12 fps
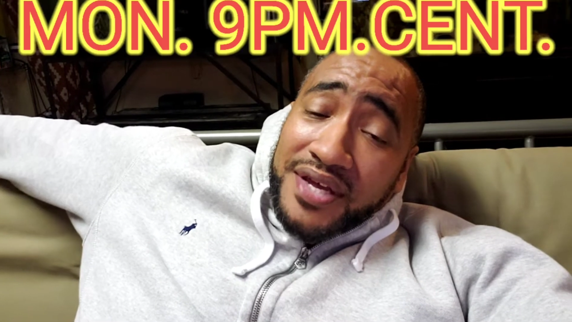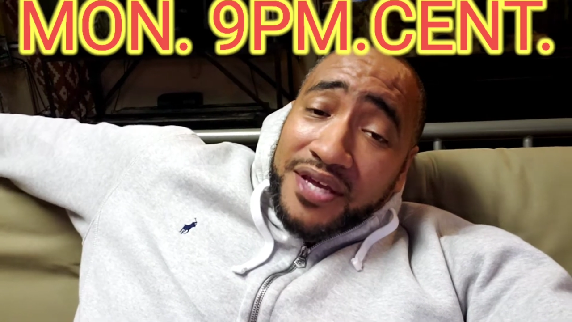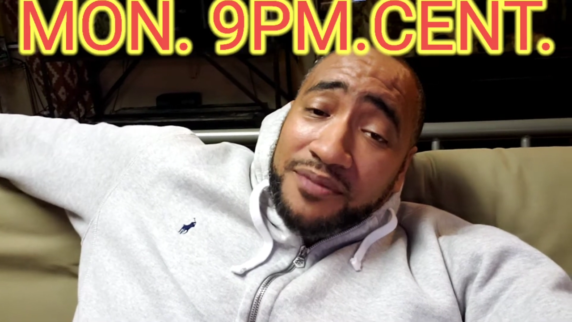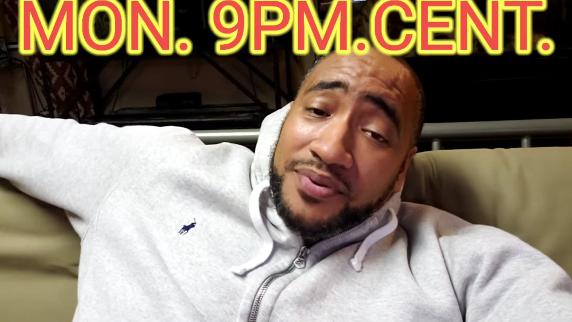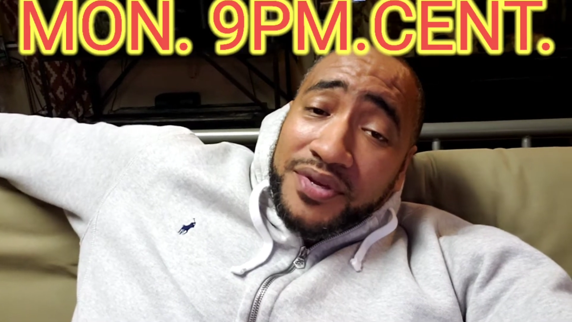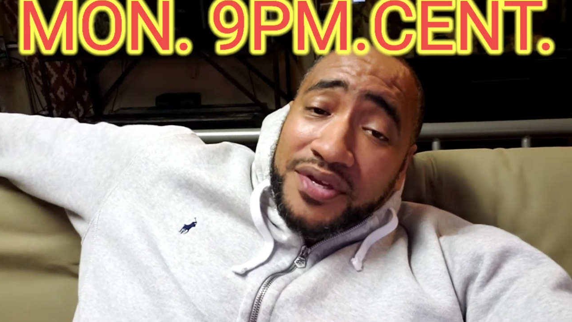
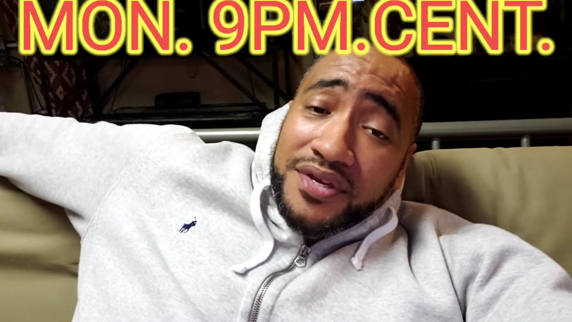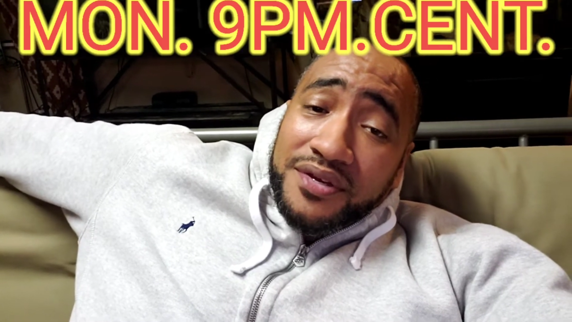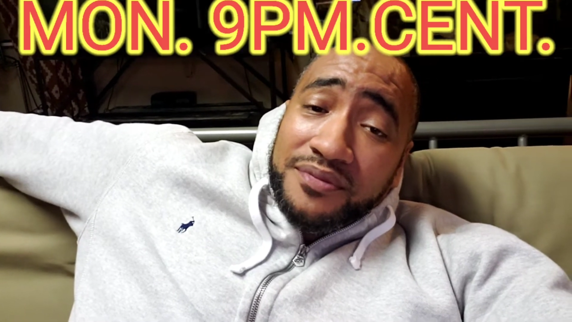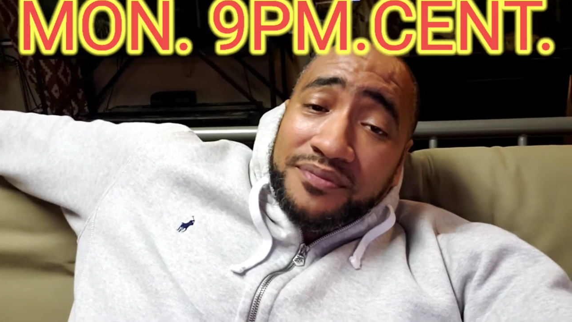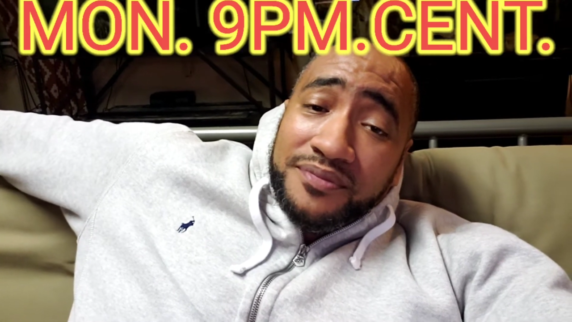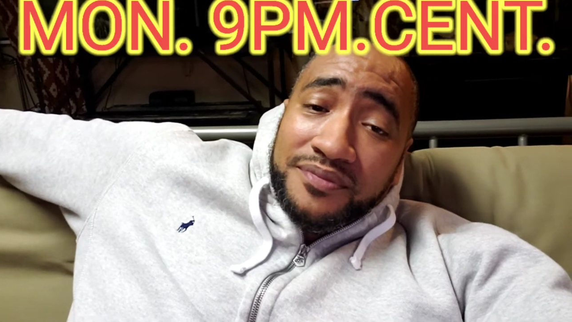9 p.m.
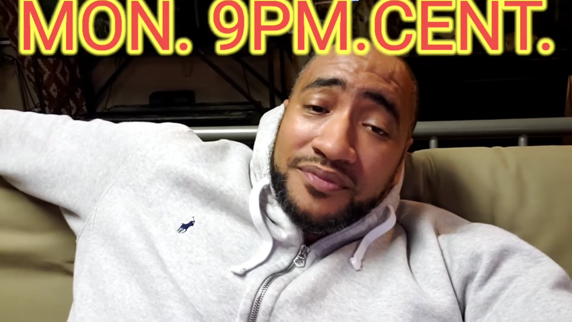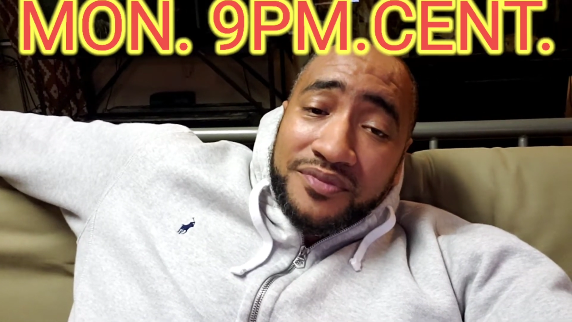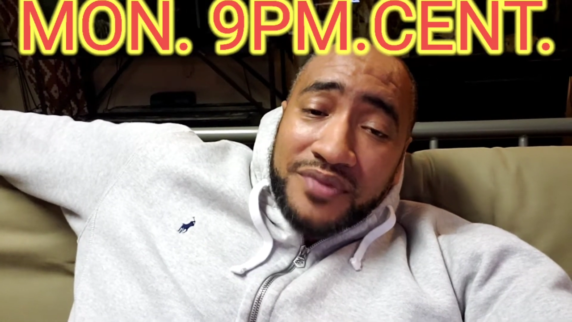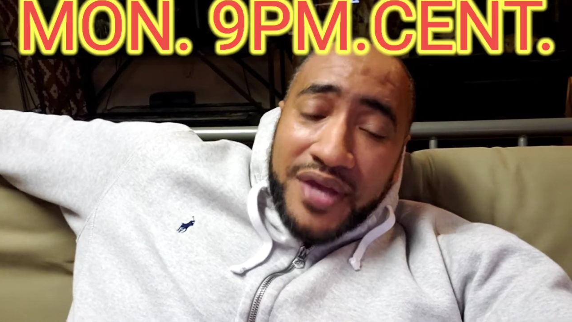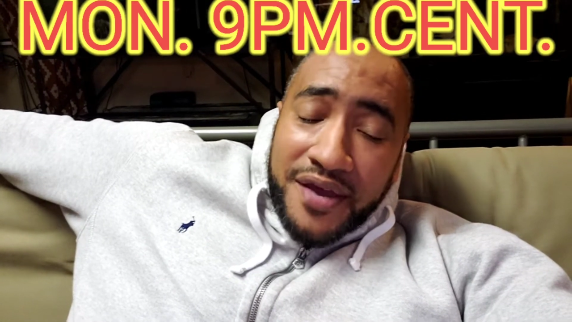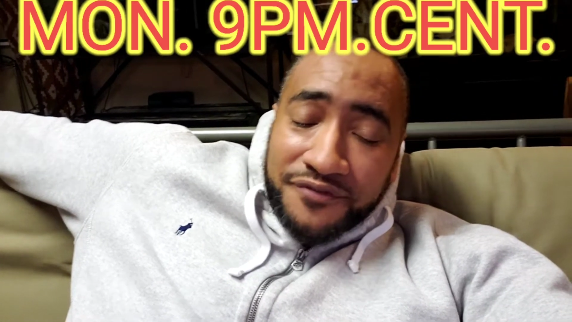
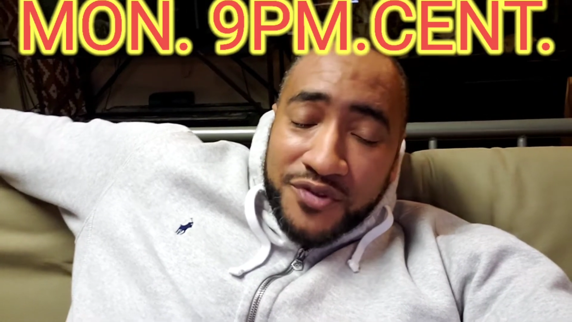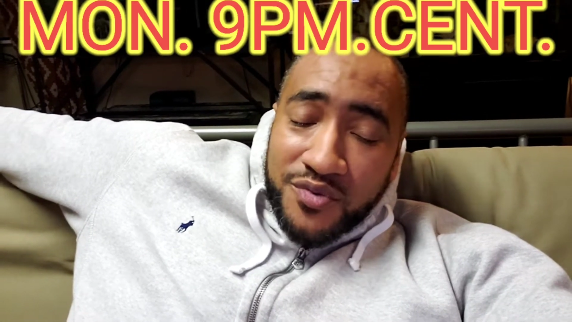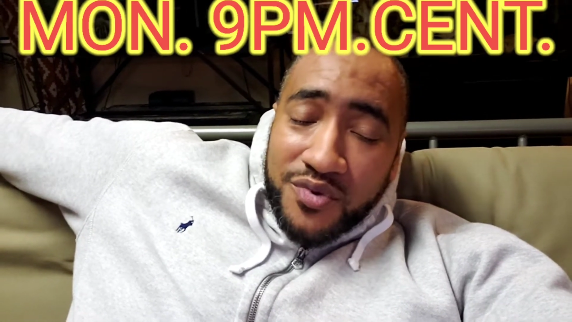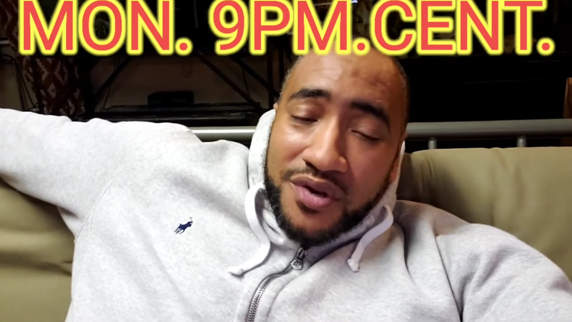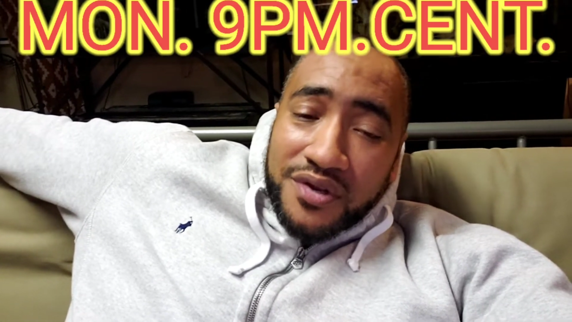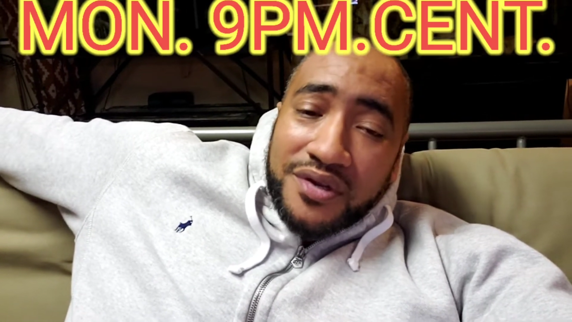After
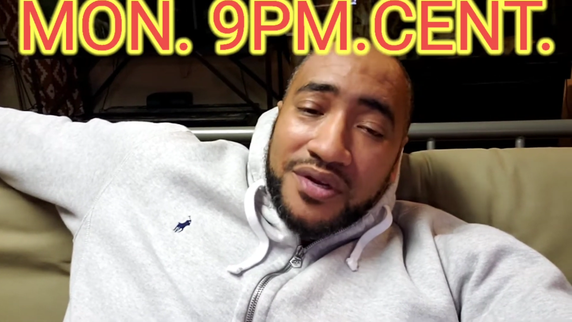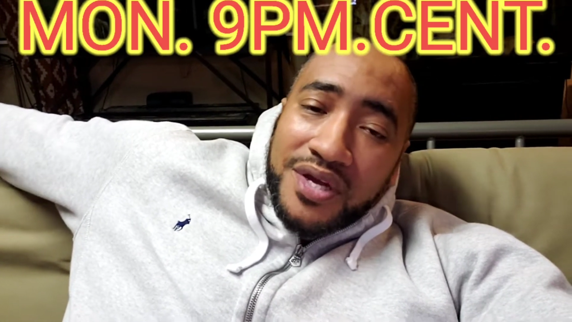work,